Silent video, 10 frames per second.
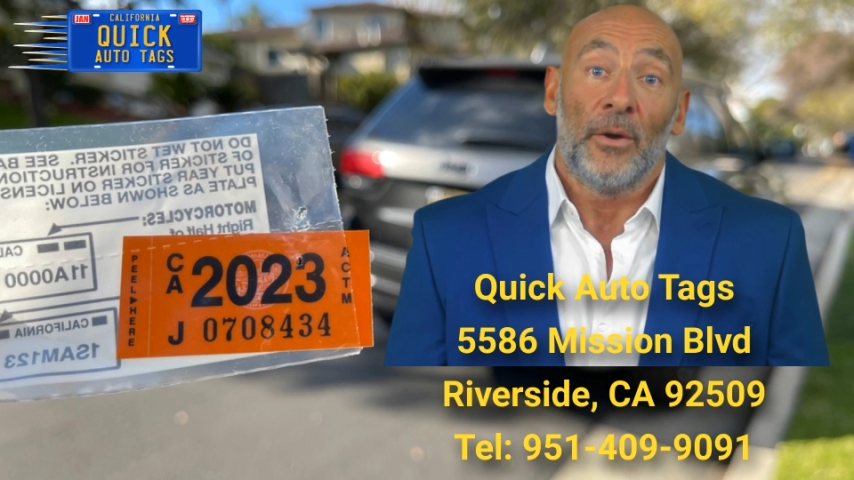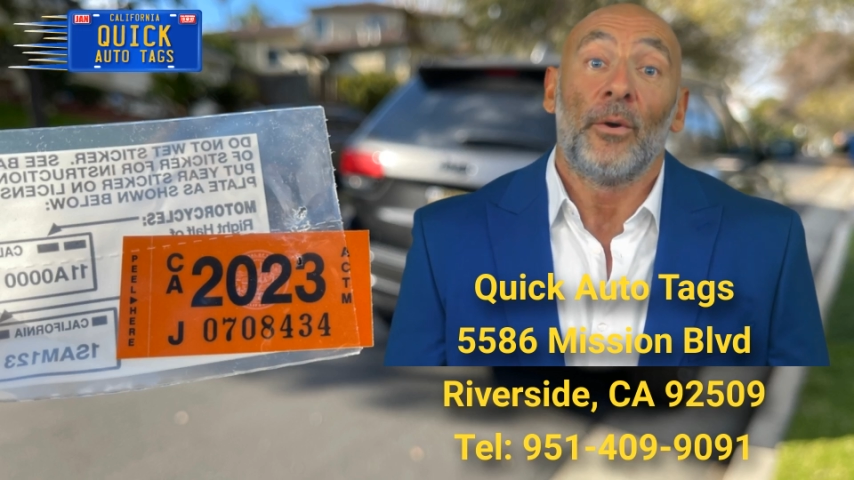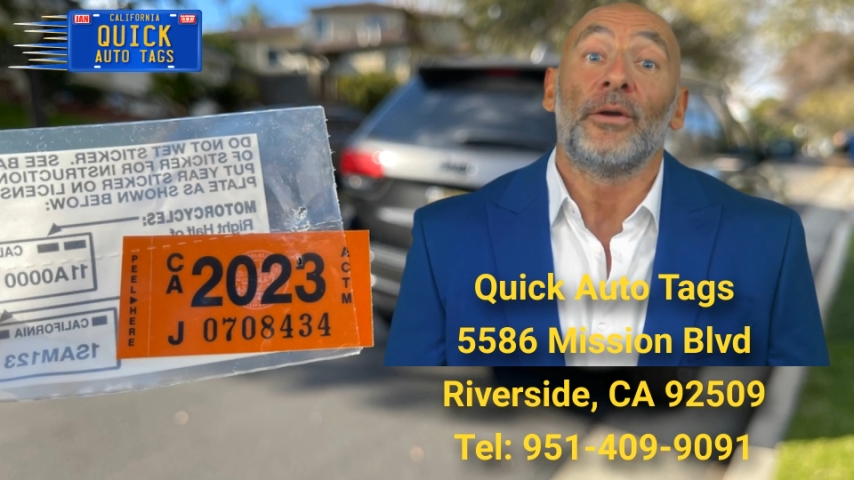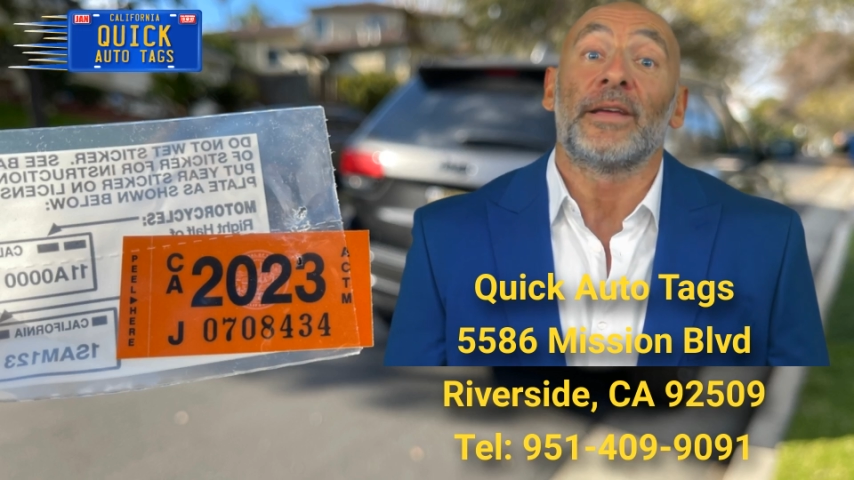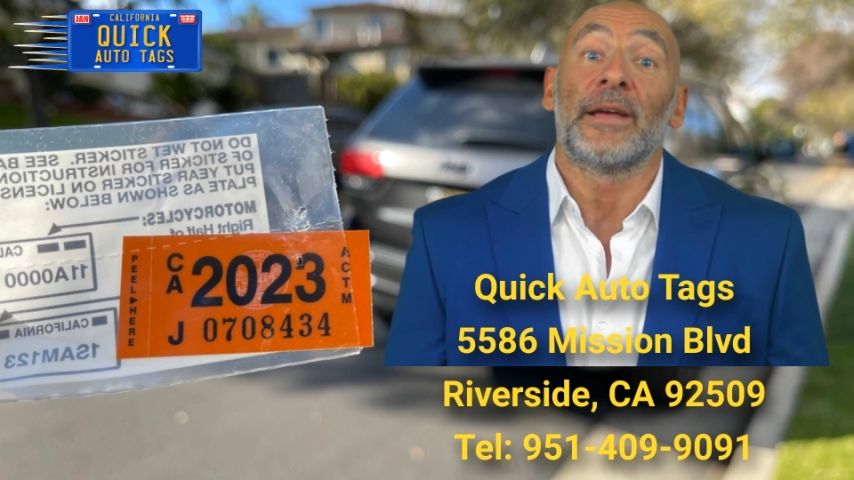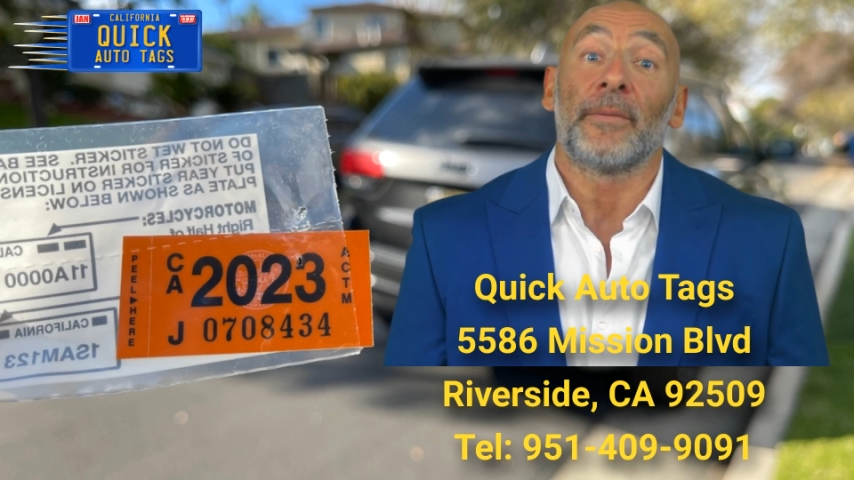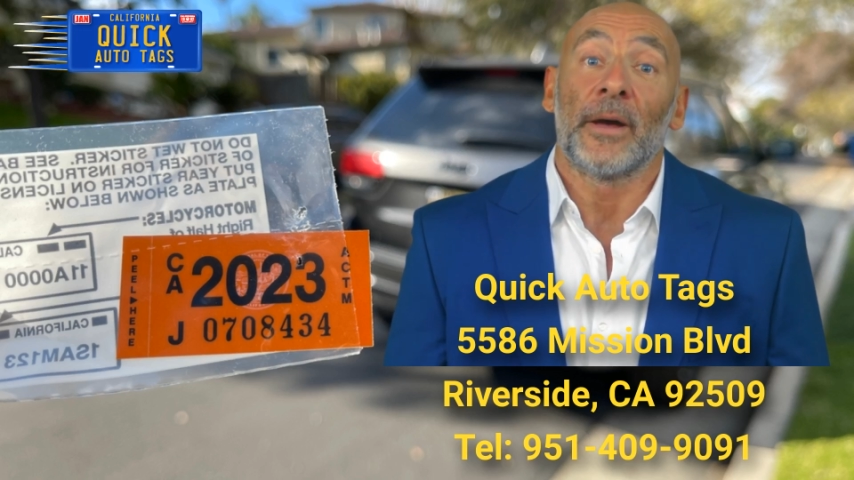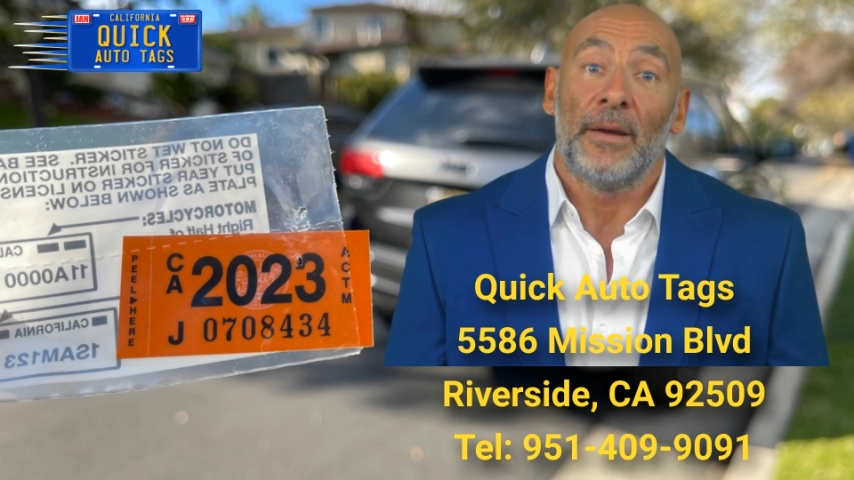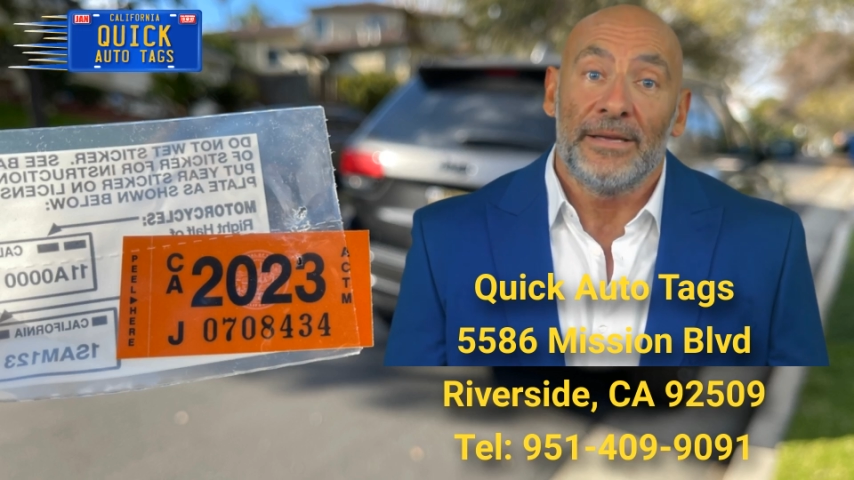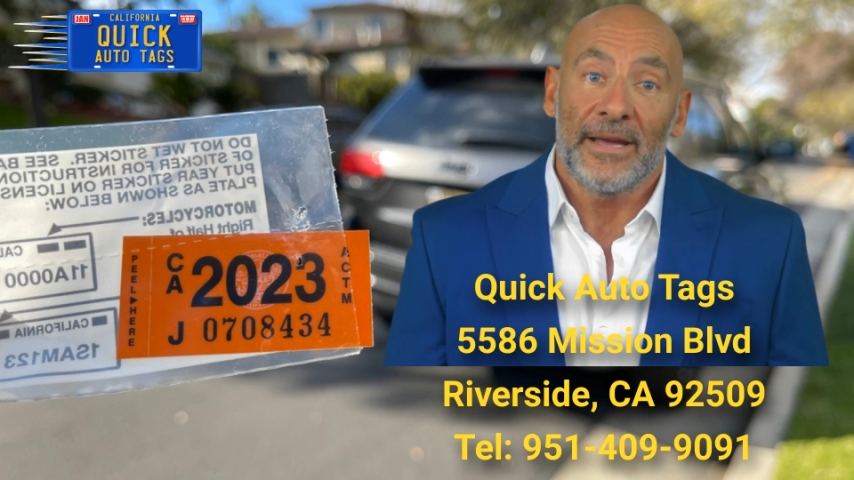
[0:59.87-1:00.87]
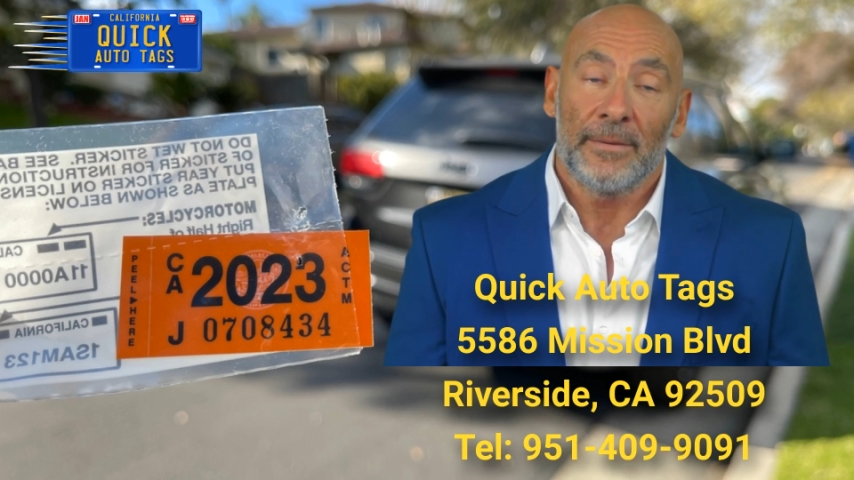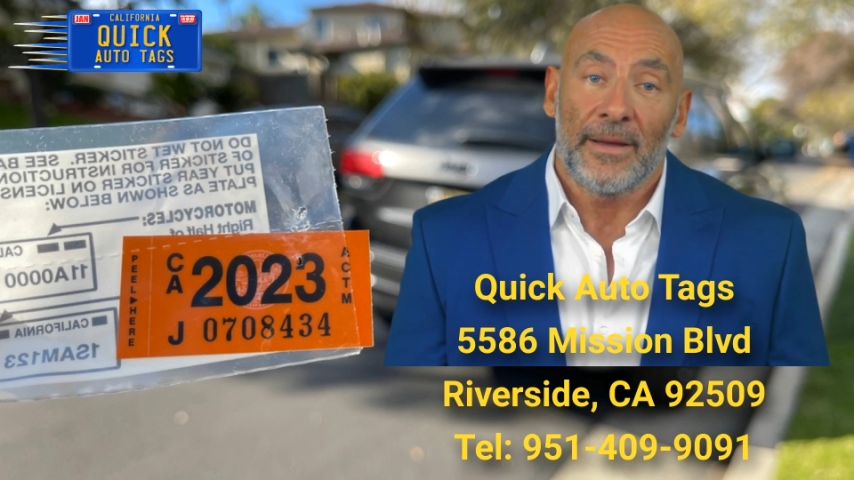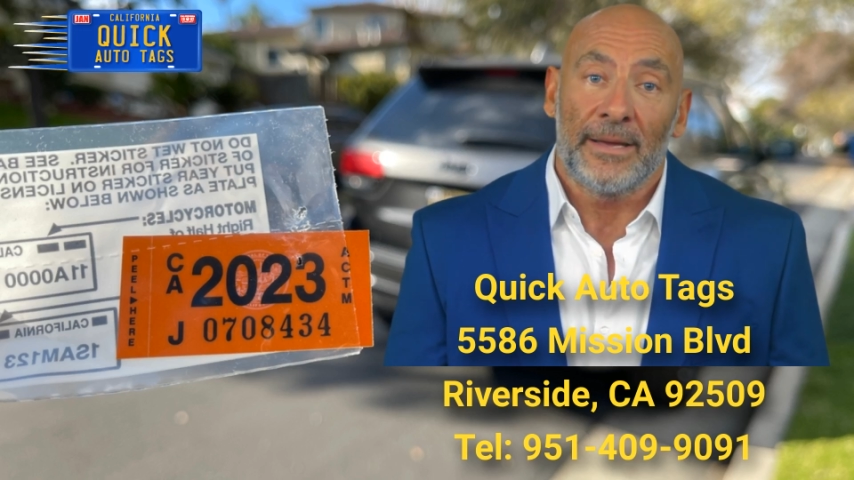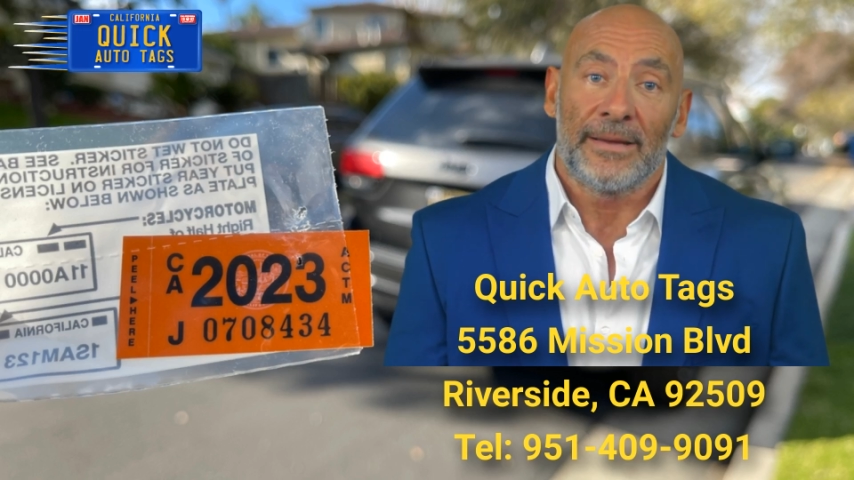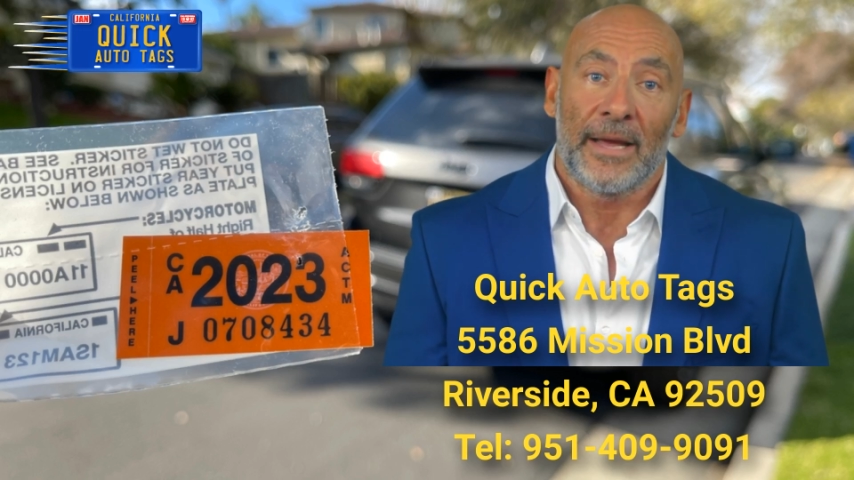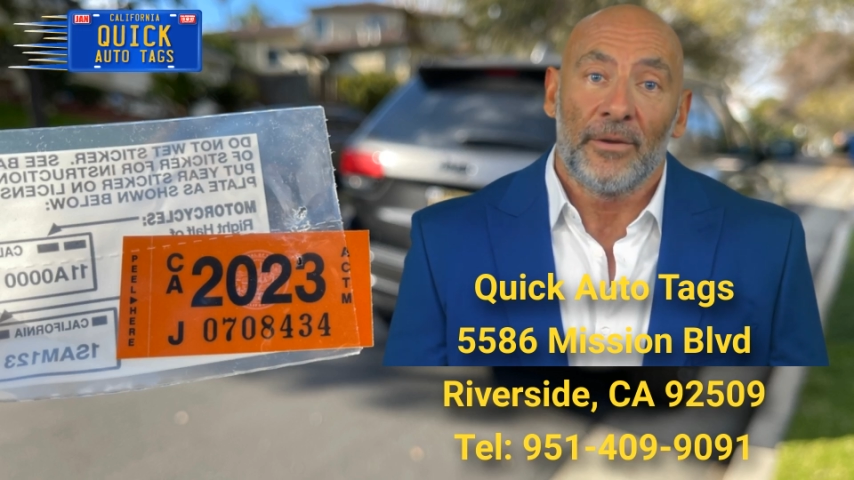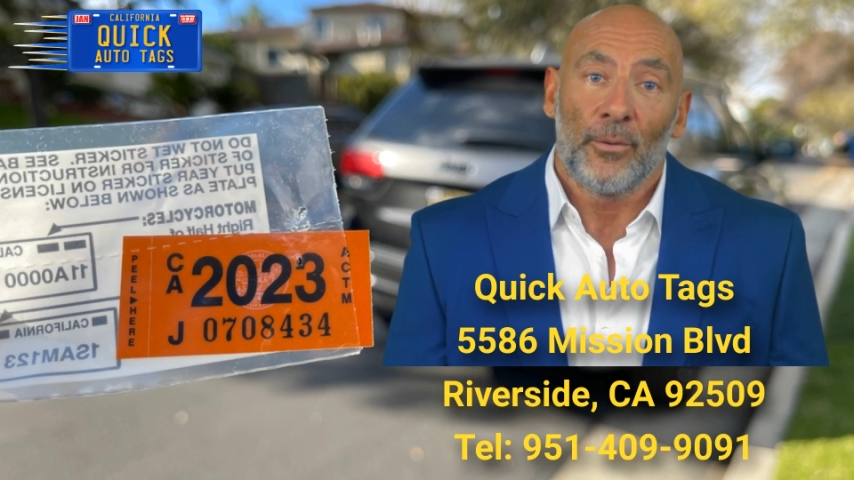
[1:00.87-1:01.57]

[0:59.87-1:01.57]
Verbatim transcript: or email us at leads at